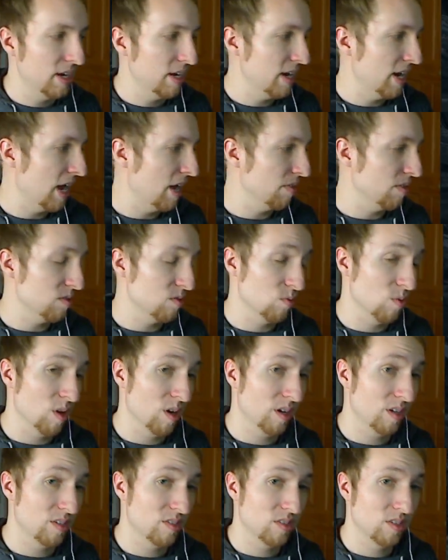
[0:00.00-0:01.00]
And how this
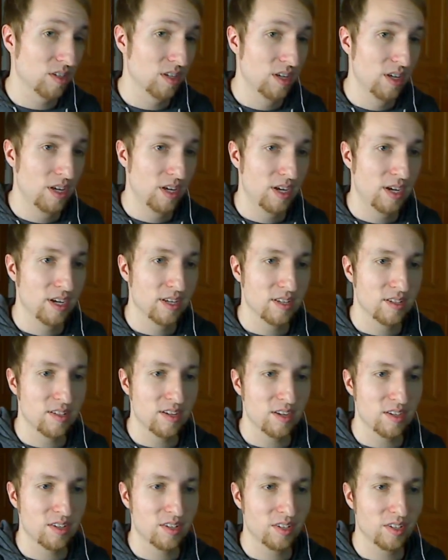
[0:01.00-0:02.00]
works is
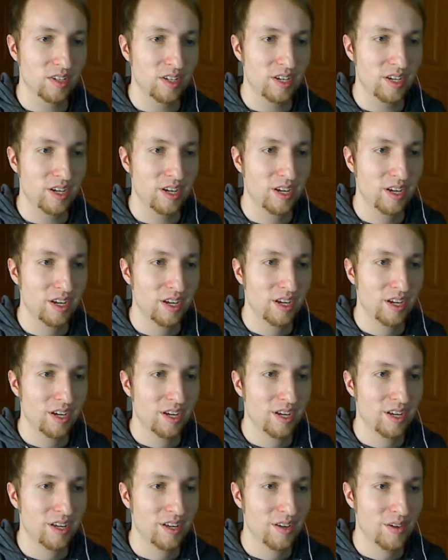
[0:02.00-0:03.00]
essentially,
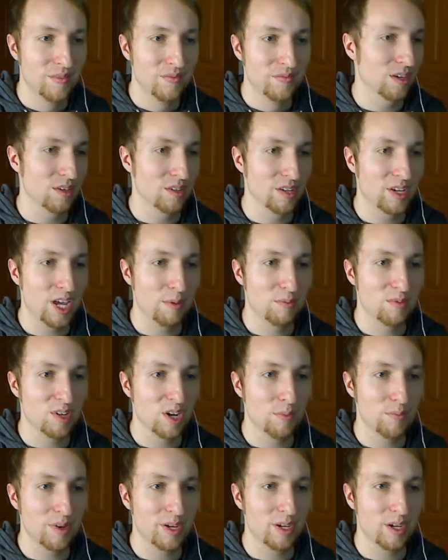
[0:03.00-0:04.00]
you keep
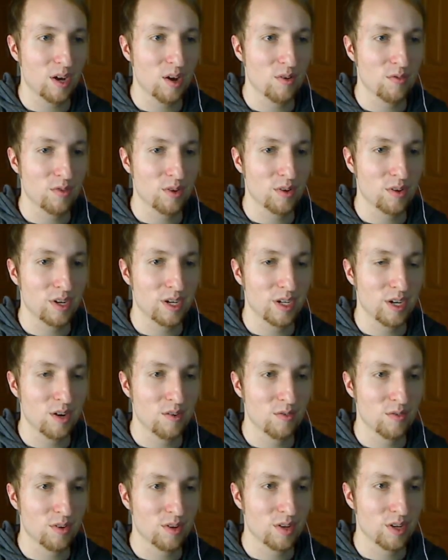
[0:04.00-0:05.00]
jumping over and
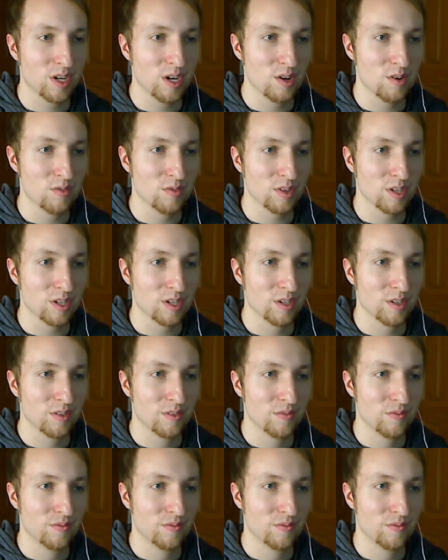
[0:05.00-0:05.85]
over and over